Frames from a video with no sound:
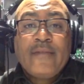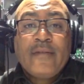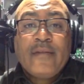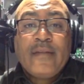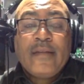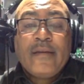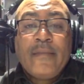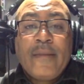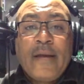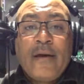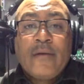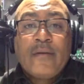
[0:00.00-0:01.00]
to think
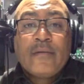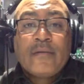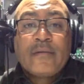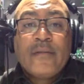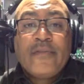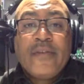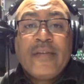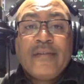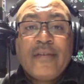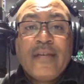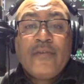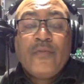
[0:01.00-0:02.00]
about the
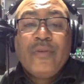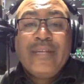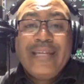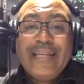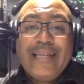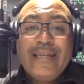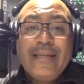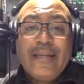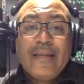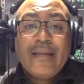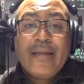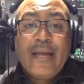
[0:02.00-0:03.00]
things that you need